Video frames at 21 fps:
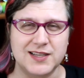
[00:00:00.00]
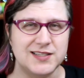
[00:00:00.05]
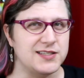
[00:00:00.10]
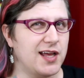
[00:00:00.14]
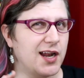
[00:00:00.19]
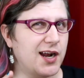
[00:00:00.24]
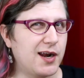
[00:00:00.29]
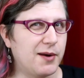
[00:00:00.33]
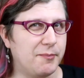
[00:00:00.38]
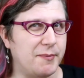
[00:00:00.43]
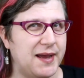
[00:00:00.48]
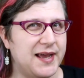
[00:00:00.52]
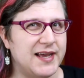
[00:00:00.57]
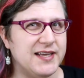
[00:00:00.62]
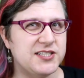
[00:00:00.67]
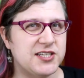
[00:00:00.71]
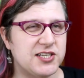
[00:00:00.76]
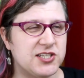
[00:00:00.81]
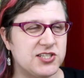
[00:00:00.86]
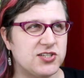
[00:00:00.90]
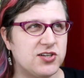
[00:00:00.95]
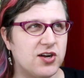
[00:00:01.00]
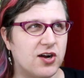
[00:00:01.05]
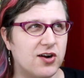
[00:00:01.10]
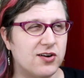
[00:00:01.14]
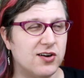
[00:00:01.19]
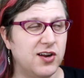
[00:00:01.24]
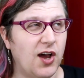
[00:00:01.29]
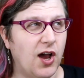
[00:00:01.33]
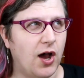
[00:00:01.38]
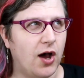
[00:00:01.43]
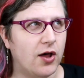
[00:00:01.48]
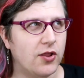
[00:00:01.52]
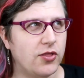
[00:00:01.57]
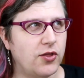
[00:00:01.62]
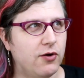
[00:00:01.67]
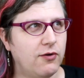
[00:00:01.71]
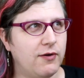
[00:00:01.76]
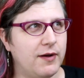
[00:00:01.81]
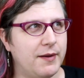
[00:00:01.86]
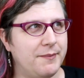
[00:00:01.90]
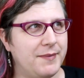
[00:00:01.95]
It's not an amazing start,
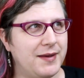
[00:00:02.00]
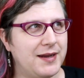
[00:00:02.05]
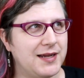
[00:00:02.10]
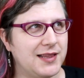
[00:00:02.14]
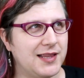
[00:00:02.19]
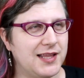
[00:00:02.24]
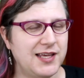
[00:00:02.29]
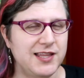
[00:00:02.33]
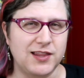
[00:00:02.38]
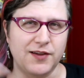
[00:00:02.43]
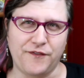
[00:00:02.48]
although admittedly,